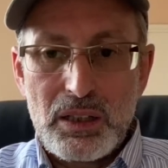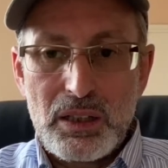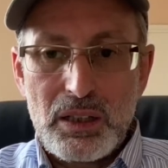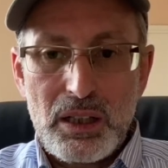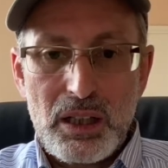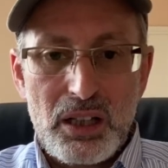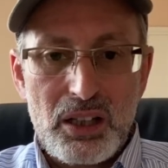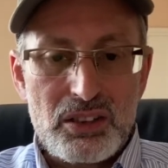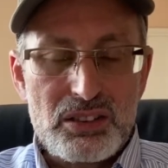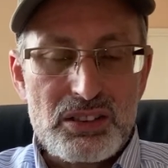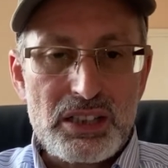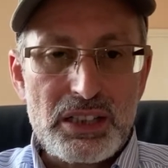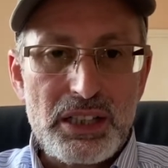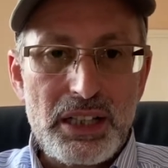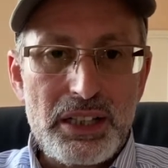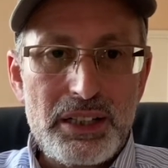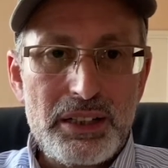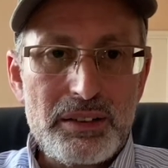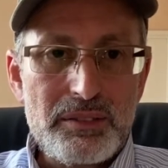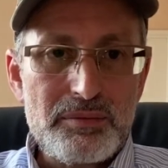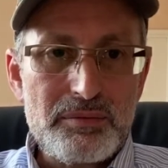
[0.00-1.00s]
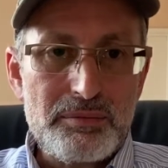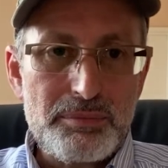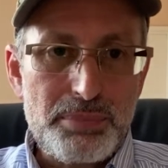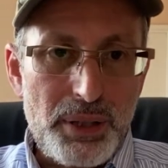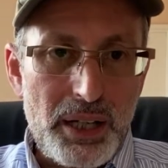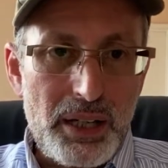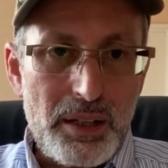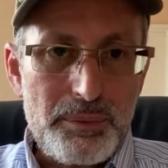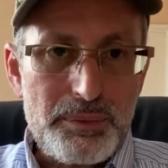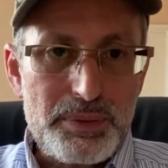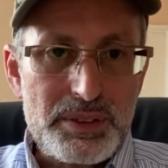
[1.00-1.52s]
RTA,
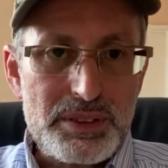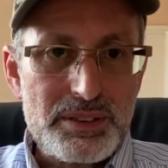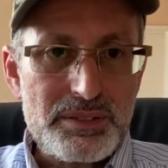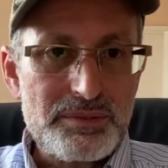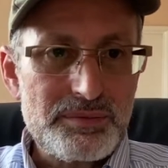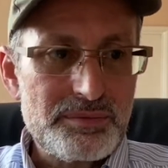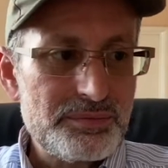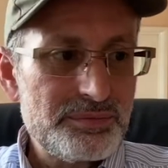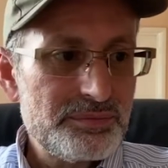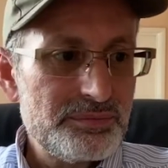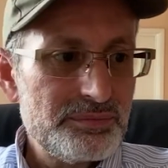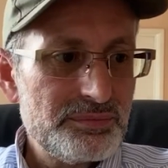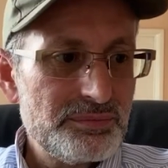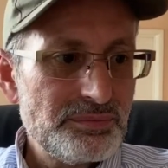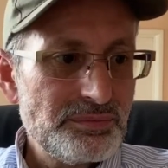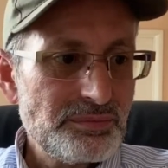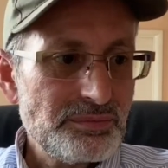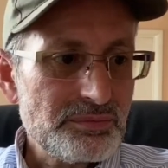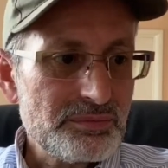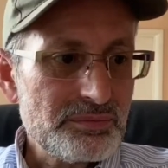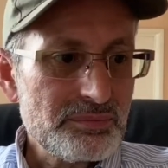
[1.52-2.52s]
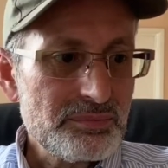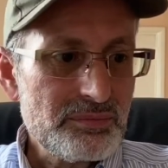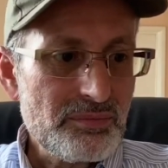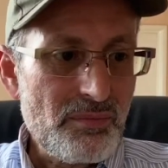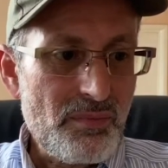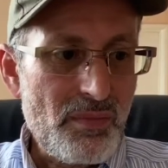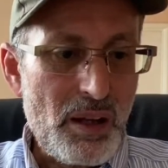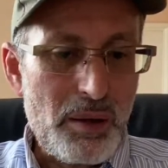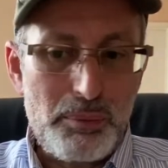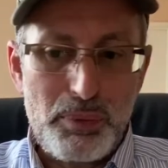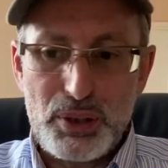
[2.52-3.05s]
perhaps.
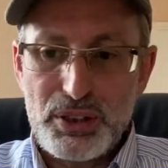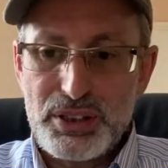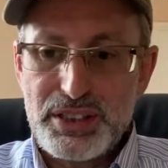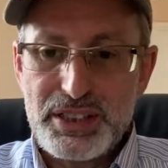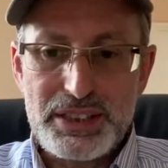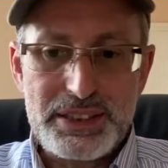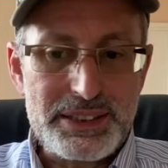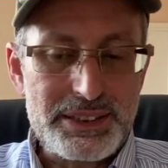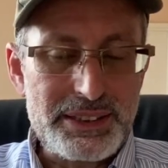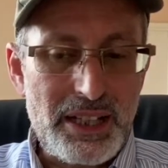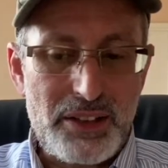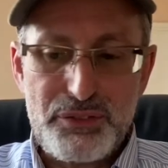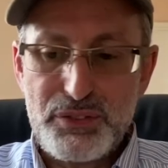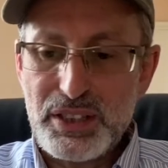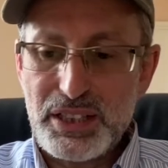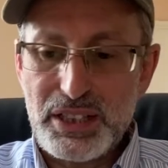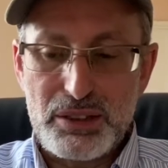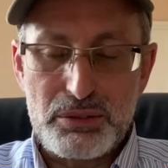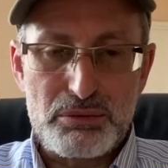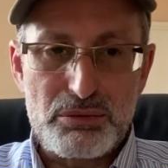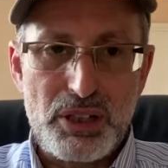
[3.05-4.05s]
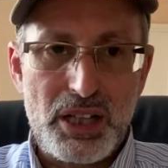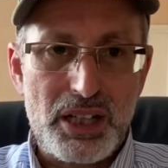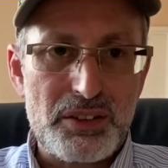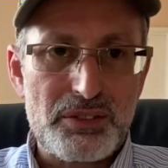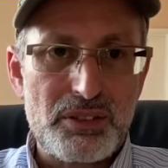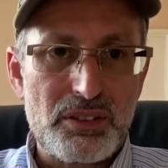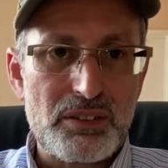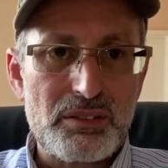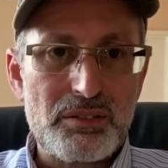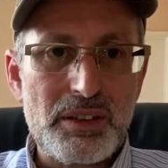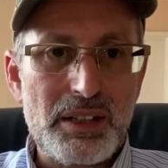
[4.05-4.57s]
But this definitely can
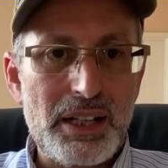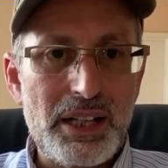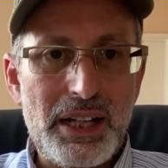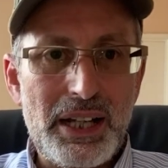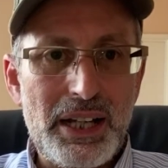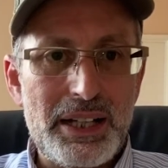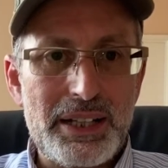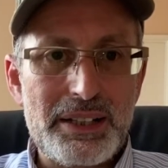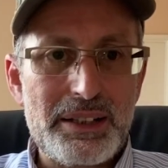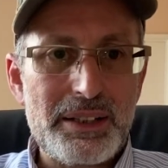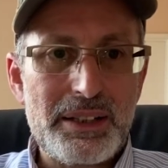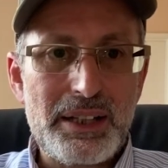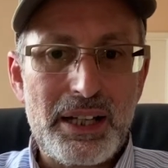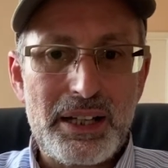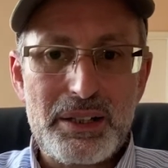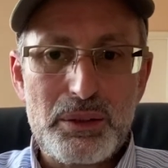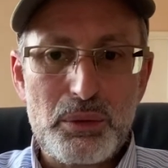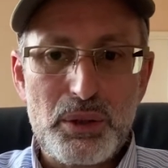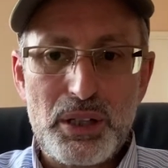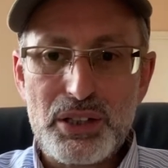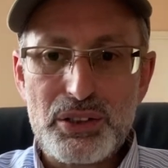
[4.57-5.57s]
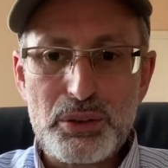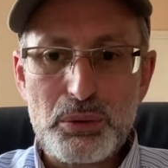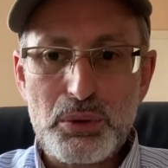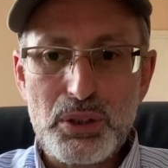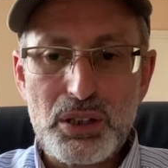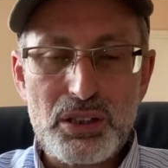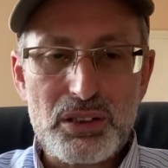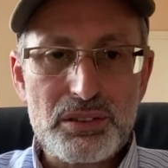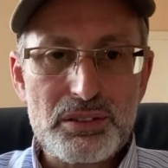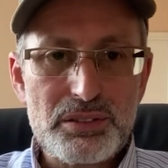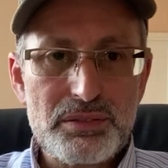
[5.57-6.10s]
rival any anywhere in the
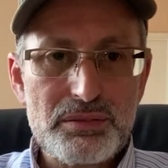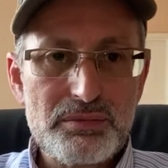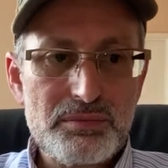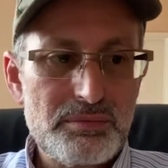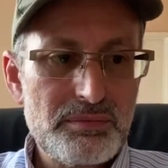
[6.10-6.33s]
world.